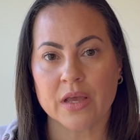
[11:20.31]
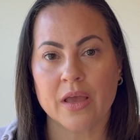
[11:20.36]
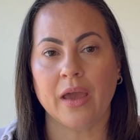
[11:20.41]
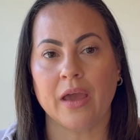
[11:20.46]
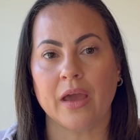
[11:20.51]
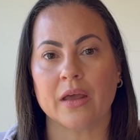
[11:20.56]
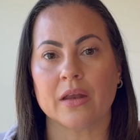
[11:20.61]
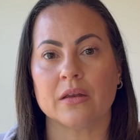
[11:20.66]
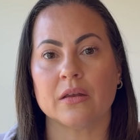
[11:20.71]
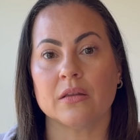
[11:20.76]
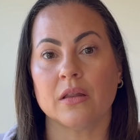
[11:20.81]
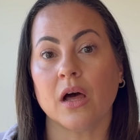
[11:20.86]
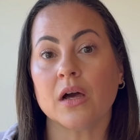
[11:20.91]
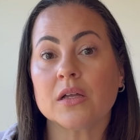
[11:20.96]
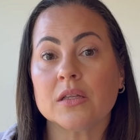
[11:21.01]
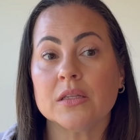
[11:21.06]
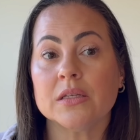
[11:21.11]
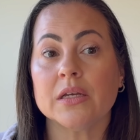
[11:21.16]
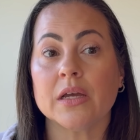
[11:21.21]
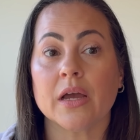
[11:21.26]
and
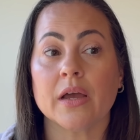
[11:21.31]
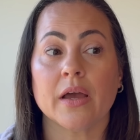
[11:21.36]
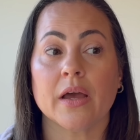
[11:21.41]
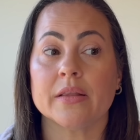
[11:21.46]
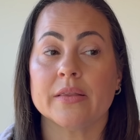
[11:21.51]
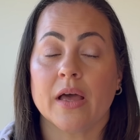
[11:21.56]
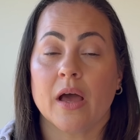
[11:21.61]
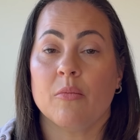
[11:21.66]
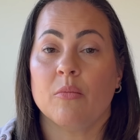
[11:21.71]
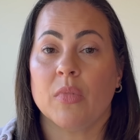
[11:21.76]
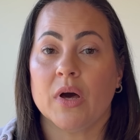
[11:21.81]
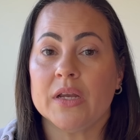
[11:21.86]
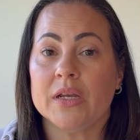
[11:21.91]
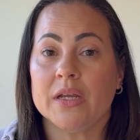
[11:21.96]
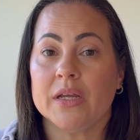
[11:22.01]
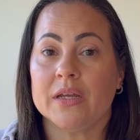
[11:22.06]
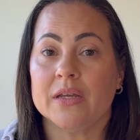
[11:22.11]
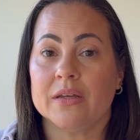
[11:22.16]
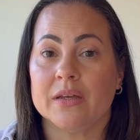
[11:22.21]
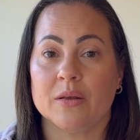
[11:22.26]
luckily I had that
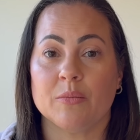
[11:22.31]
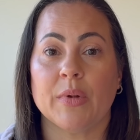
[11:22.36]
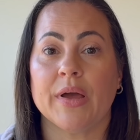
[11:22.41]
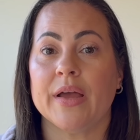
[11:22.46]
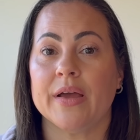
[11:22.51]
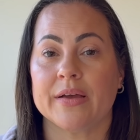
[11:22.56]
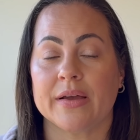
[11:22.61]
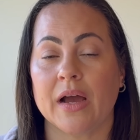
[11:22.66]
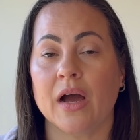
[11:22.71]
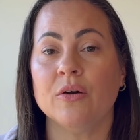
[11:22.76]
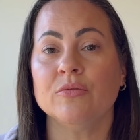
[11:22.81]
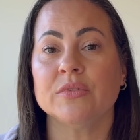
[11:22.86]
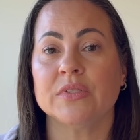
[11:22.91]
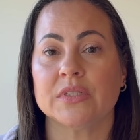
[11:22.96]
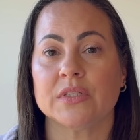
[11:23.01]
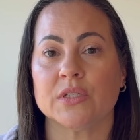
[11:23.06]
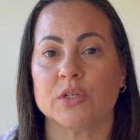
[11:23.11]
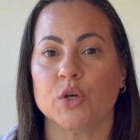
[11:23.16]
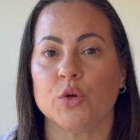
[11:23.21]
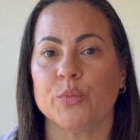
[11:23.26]
money in my account
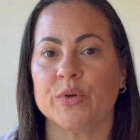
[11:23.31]
still,